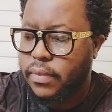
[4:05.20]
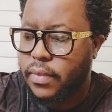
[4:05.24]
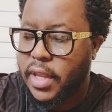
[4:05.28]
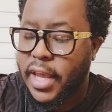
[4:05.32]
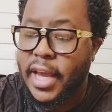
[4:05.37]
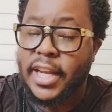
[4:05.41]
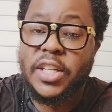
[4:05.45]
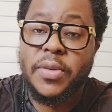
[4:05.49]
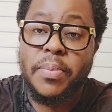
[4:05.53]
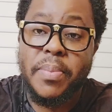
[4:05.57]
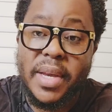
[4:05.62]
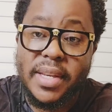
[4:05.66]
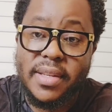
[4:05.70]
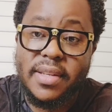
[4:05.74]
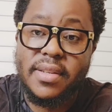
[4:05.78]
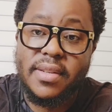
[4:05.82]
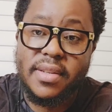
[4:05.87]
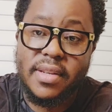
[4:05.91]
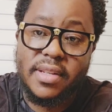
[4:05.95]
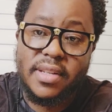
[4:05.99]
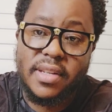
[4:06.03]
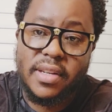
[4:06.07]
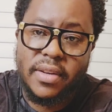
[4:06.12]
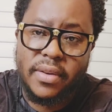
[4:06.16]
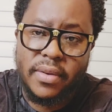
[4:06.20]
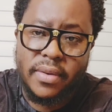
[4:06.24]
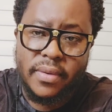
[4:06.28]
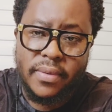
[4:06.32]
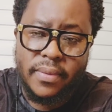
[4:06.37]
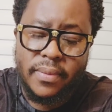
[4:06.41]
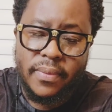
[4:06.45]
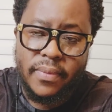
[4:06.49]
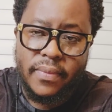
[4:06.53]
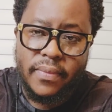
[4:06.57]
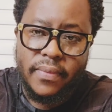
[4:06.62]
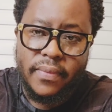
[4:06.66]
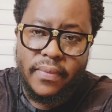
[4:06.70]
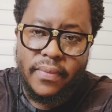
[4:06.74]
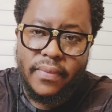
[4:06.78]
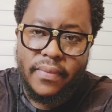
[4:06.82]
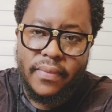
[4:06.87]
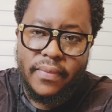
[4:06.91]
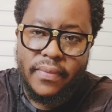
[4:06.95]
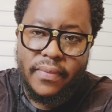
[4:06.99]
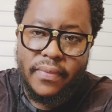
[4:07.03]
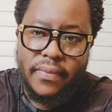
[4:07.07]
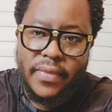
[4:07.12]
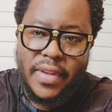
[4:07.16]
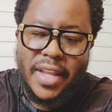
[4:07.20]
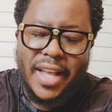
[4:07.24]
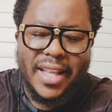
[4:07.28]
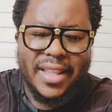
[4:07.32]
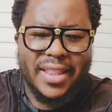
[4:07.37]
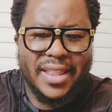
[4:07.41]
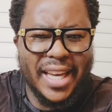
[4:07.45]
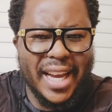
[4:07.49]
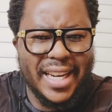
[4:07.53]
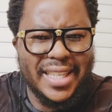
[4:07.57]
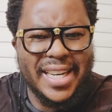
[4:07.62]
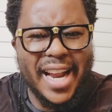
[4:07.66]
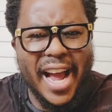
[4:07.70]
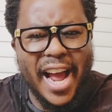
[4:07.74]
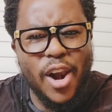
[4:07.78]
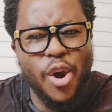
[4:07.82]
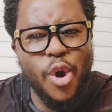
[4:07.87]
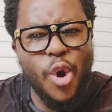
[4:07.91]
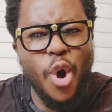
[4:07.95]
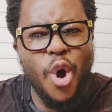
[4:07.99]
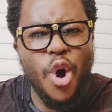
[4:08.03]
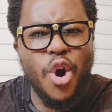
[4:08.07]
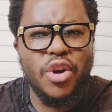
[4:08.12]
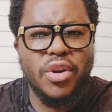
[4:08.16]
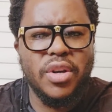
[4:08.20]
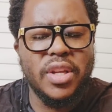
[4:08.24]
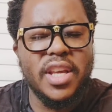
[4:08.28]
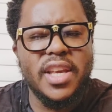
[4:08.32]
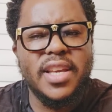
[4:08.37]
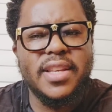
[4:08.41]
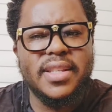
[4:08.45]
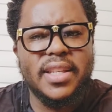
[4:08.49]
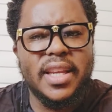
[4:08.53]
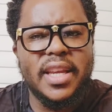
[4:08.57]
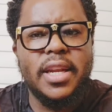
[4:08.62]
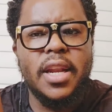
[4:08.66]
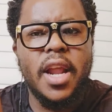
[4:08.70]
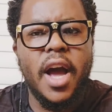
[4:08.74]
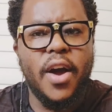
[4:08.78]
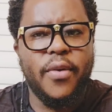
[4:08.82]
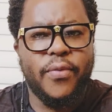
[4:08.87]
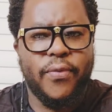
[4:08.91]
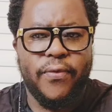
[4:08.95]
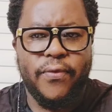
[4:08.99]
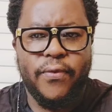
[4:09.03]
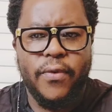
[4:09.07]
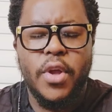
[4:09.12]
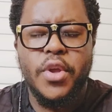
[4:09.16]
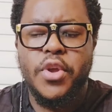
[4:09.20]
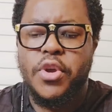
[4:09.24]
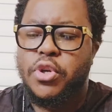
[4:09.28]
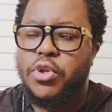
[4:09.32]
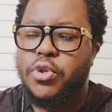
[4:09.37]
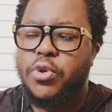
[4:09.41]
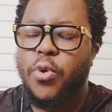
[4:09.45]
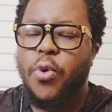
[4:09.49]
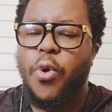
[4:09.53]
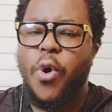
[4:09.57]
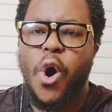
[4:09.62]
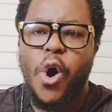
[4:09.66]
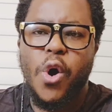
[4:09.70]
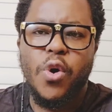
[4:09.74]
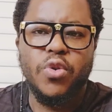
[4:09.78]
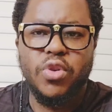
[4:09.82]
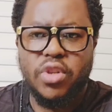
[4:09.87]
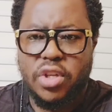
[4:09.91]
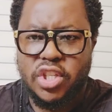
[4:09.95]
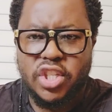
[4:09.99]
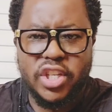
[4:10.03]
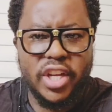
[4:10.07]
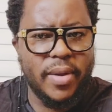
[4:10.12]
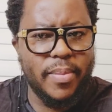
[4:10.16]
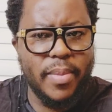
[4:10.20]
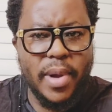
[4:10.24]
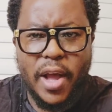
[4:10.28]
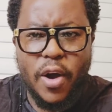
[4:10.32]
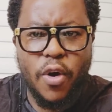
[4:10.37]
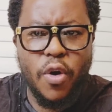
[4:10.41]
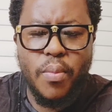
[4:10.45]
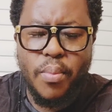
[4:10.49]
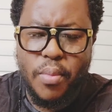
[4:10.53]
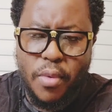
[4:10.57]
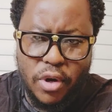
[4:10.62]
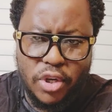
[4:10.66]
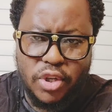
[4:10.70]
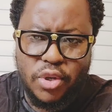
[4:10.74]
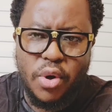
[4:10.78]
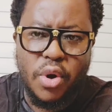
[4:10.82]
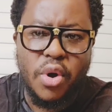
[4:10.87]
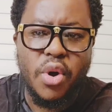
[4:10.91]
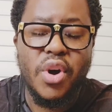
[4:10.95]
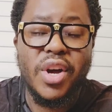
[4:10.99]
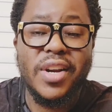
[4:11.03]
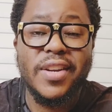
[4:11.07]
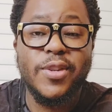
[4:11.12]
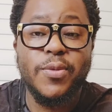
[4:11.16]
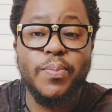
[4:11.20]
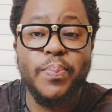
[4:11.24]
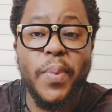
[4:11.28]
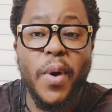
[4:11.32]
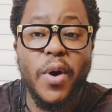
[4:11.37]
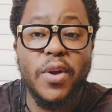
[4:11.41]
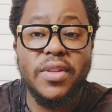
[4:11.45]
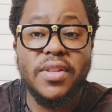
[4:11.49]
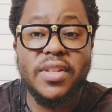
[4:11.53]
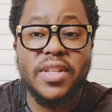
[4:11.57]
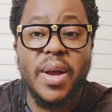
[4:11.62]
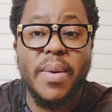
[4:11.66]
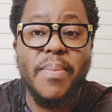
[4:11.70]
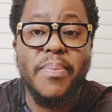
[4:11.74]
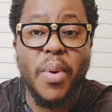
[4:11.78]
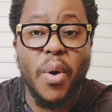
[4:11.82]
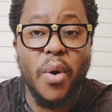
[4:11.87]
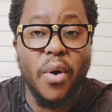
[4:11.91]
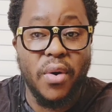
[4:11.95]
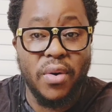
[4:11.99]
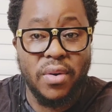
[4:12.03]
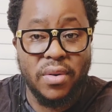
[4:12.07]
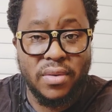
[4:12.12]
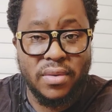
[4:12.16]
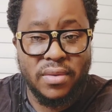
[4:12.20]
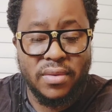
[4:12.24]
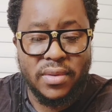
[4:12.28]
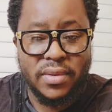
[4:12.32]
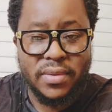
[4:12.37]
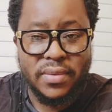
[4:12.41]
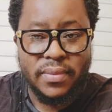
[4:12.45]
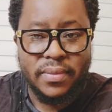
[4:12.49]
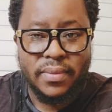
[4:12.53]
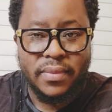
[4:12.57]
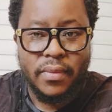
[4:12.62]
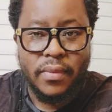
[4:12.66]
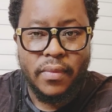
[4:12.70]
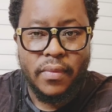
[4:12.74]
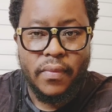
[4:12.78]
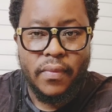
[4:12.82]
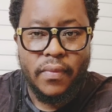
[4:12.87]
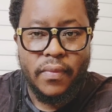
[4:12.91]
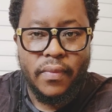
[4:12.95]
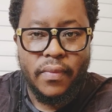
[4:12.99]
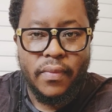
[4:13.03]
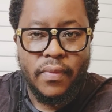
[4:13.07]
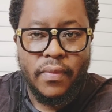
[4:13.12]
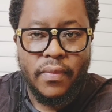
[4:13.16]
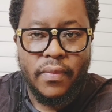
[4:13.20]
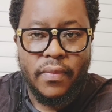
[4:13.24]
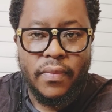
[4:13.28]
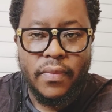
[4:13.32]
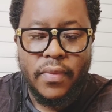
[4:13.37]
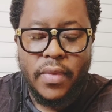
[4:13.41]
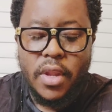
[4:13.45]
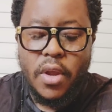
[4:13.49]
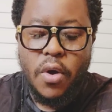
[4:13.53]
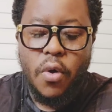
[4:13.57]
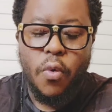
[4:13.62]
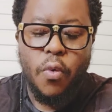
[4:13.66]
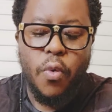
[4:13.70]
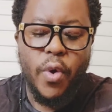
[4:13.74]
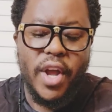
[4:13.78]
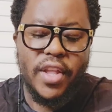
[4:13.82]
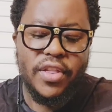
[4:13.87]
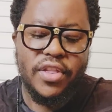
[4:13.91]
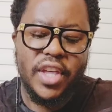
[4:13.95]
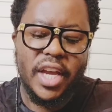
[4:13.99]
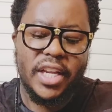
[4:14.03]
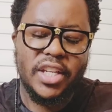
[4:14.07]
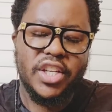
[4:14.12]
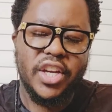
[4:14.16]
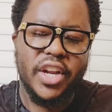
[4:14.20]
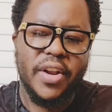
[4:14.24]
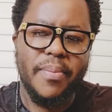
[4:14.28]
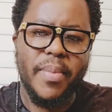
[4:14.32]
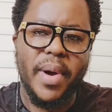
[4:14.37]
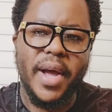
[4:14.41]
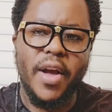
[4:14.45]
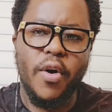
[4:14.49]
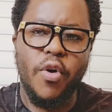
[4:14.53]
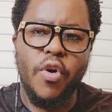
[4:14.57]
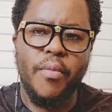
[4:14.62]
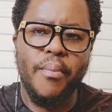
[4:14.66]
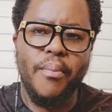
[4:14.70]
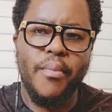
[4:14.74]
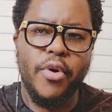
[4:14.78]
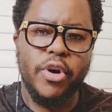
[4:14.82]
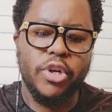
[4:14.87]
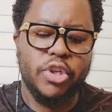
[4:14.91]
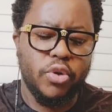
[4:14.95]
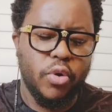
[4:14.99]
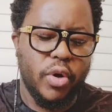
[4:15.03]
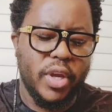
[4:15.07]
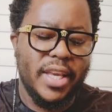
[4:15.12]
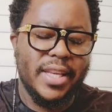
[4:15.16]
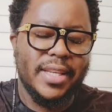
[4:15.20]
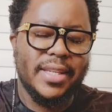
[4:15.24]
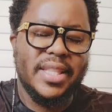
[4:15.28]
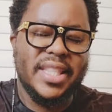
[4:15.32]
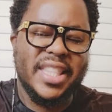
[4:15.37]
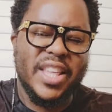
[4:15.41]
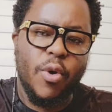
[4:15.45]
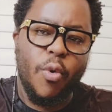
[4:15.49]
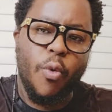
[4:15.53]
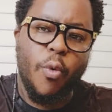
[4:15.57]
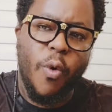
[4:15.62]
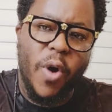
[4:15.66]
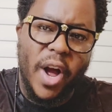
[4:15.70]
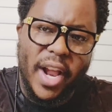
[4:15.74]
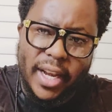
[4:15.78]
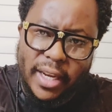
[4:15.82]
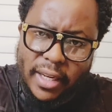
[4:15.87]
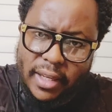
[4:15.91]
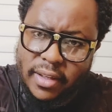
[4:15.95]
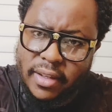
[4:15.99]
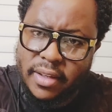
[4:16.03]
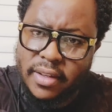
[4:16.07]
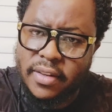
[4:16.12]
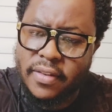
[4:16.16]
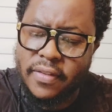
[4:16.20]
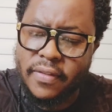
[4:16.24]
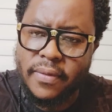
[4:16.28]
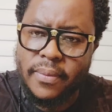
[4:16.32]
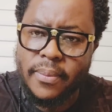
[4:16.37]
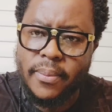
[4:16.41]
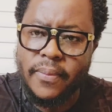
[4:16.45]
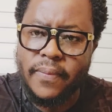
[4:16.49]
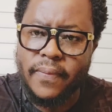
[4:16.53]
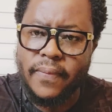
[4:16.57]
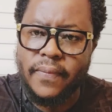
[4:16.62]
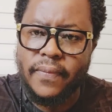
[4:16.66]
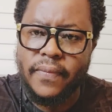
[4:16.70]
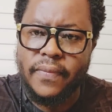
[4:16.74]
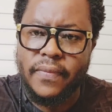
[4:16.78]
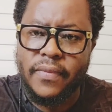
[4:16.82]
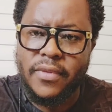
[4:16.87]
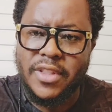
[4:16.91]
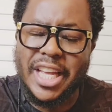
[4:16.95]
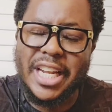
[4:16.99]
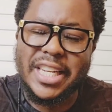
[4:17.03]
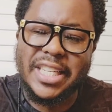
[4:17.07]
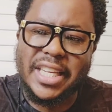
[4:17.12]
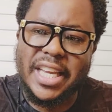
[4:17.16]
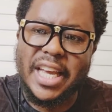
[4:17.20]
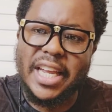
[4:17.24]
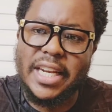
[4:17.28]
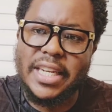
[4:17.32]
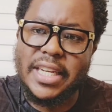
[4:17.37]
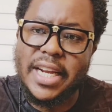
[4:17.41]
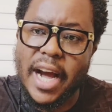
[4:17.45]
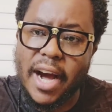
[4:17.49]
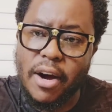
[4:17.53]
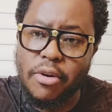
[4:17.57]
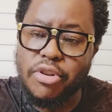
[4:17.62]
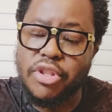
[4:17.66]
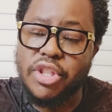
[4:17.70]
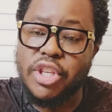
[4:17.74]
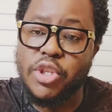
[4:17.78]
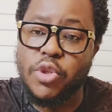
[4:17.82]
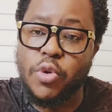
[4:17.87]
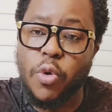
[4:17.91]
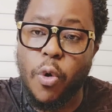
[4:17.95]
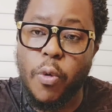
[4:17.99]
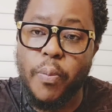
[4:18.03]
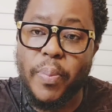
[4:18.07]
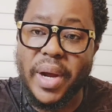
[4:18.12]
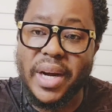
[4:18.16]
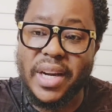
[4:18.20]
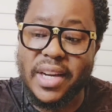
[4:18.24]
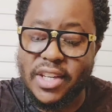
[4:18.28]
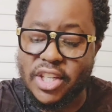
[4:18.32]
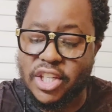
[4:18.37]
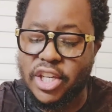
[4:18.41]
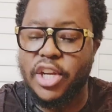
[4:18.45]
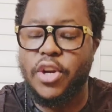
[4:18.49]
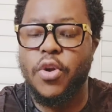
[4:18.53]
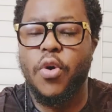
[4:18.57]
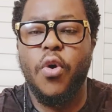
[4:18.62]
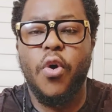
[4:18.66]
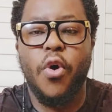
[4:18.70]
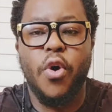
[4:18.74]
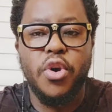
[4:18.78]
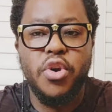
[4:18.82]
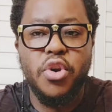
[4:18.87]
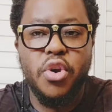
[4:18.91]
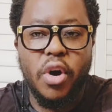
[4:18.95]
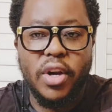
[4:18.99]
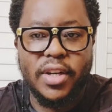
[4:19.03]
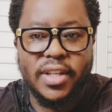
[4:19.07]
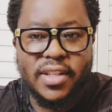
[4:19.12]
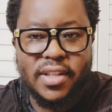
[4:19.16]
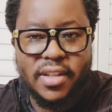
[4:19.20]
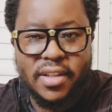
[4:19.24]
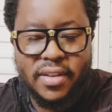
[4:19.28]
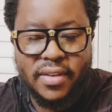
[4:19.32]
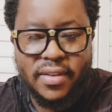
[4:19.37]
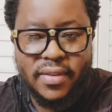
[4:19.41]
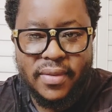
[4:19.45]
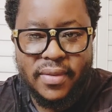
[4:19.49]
at Mercy City. That alone is enough to hold Jeremiah Omoto responsible. Whether Jeremiah Omoto is the one that carried out this operation or not,